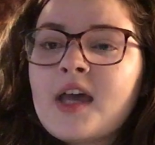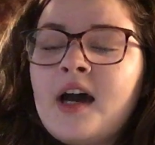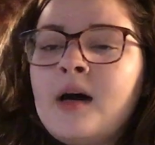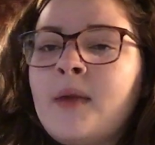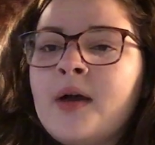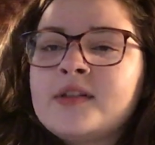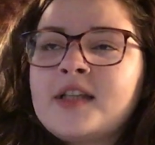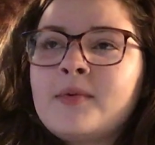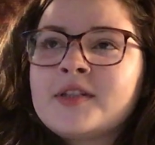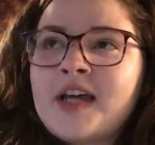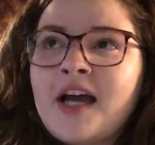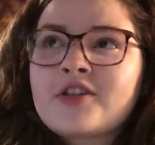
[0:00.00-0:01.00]
I was
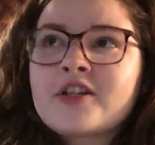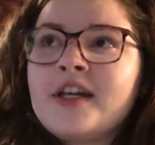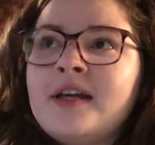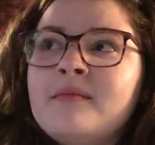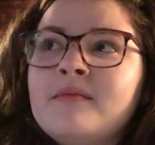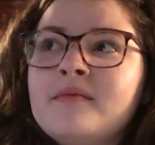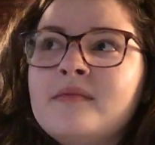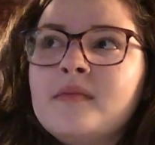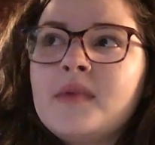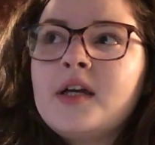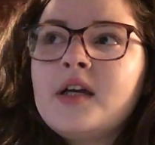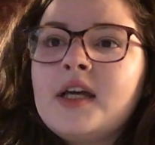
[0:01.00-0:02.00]
able to actually
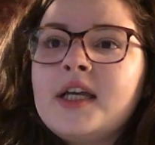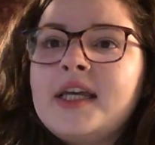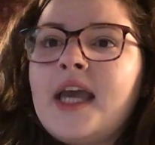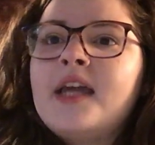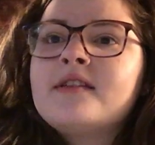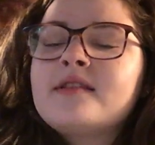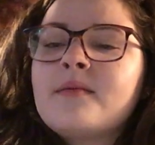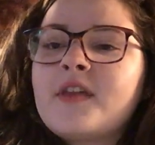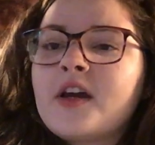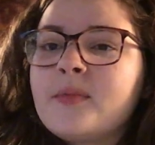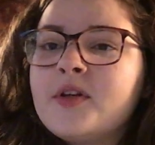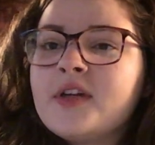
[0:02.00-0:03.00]
gain some
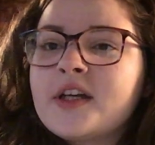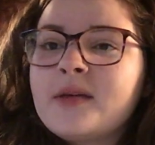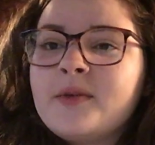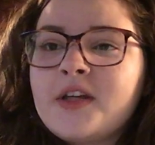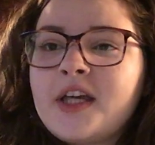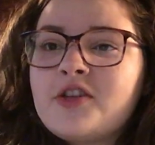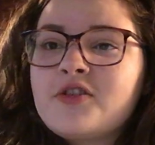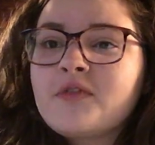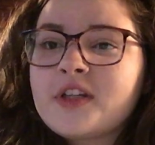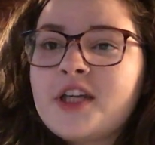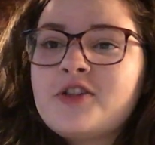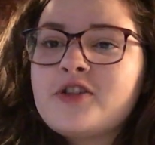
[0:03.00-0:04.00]
therapeutic communication
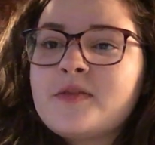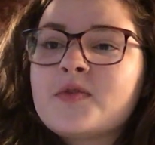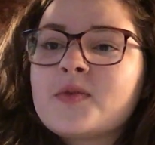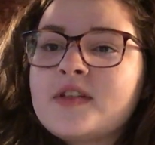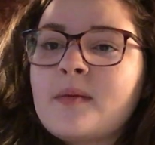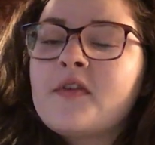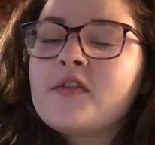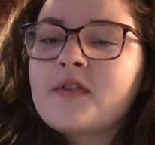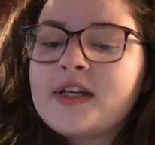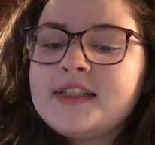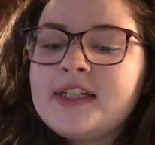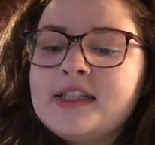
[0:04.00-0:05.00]
relationships with some of the
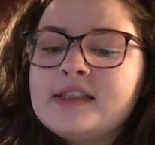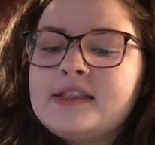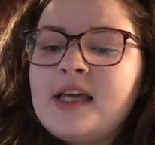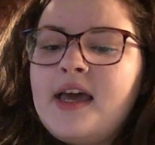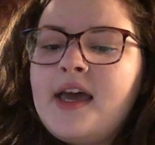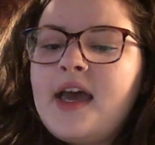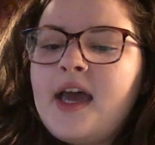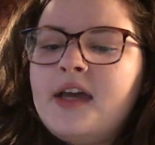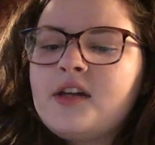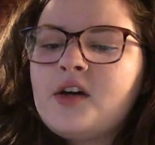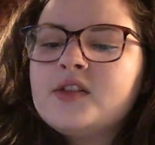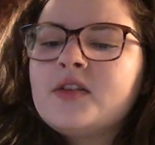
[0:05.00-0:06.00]
residents,
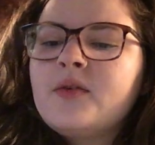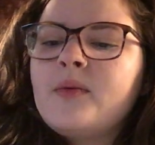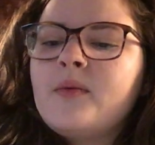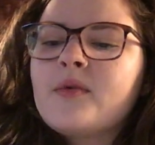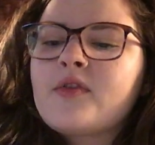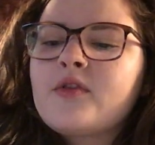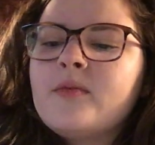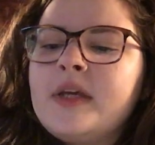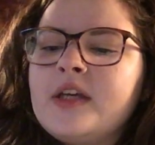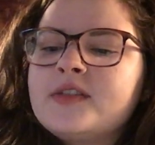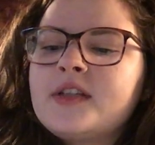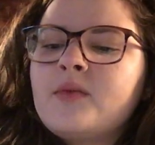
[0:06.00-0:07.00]
and also through
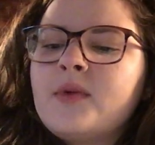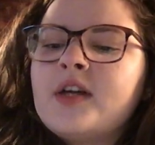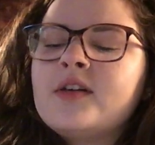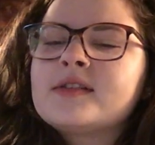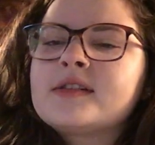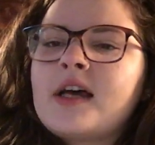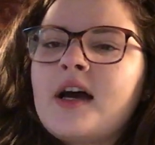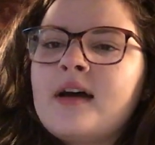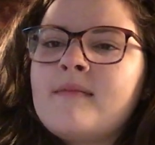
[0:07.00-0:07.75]
Meals on Wheels.